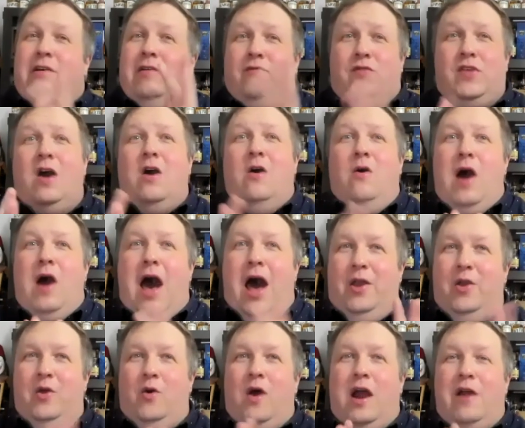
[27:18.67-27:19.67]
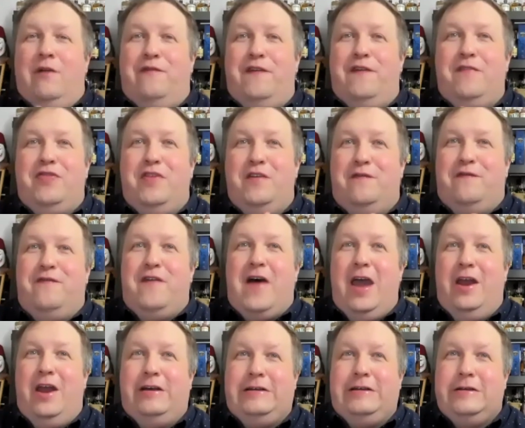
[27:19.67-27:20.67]
So on to our fifth and
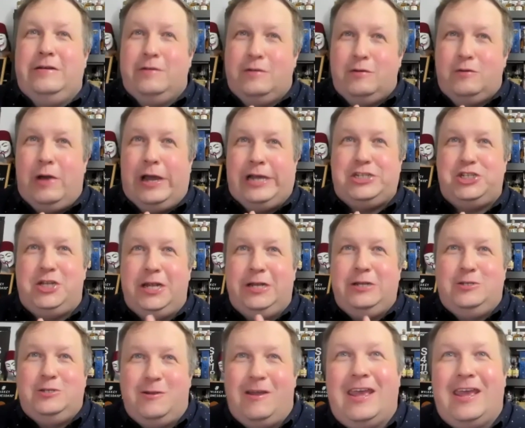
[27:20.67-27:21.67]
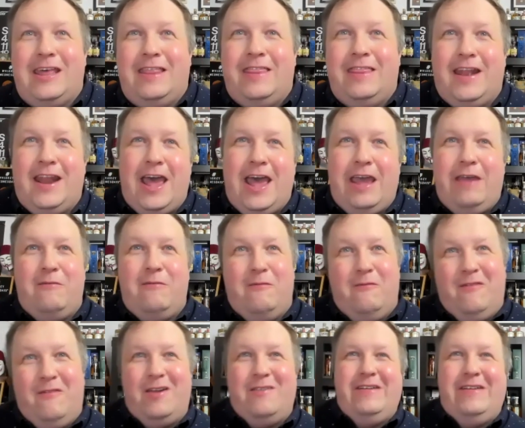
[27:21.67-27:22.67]
final question, drink of the night.
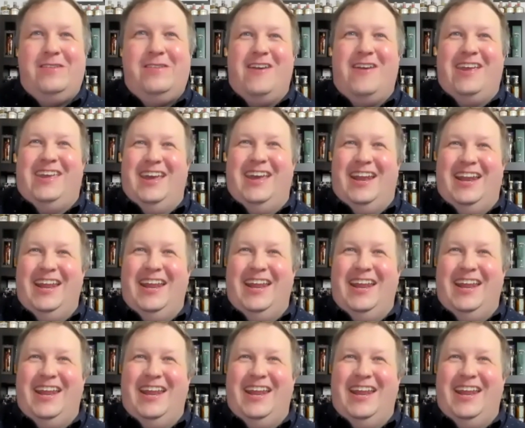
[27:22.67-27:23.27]
What are we drinking?